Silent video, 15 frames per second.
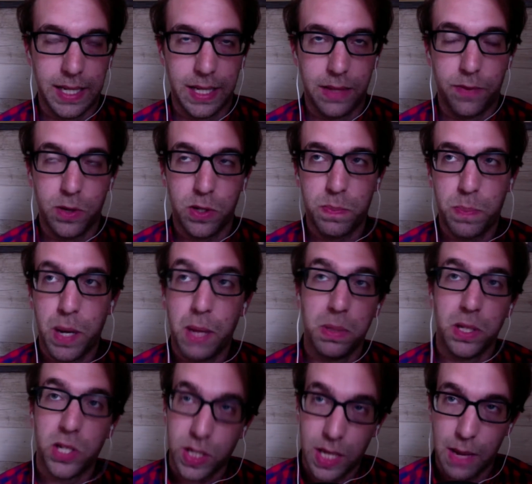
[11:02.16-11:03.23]
the first
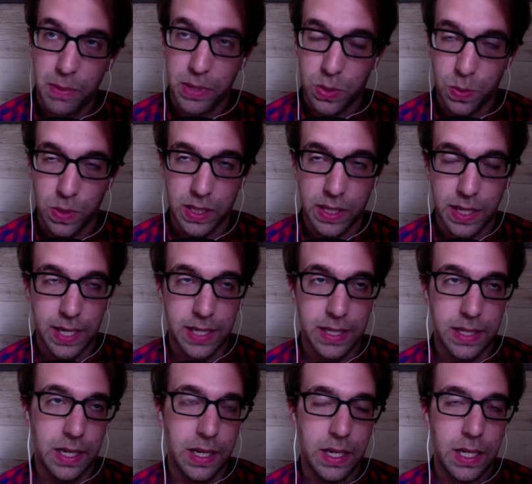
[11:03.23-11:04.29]
published comics work that I
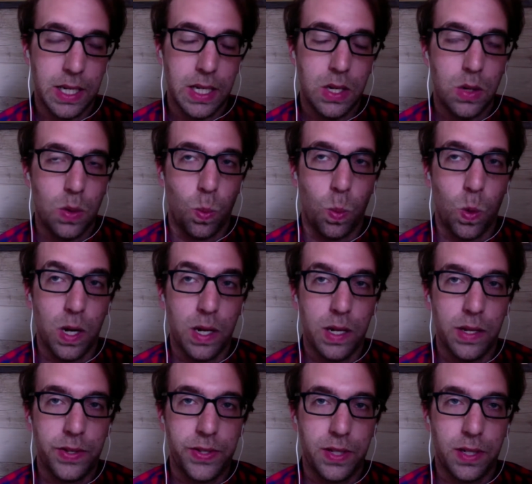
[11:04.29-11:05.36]
did,
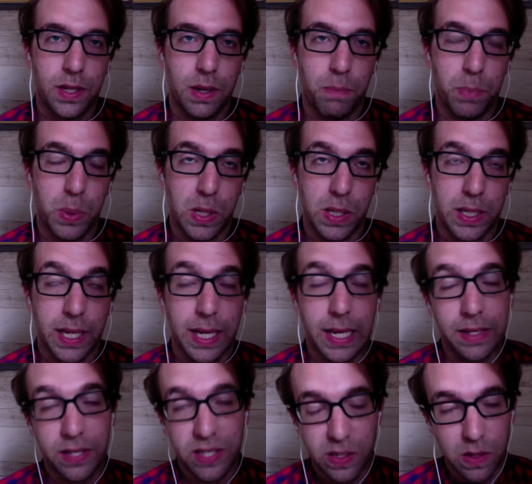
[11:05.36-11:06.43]
was a book, and it's
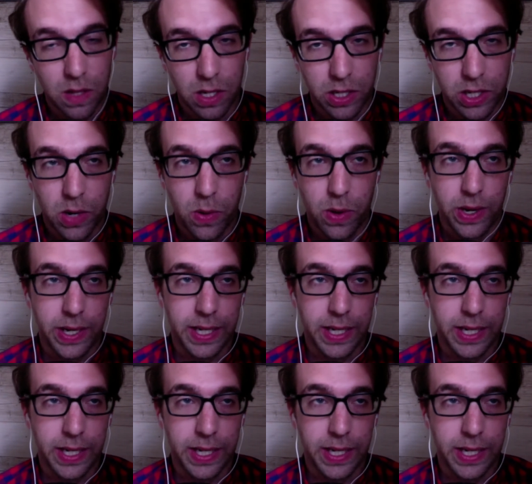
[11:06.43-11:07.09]
still ongoing.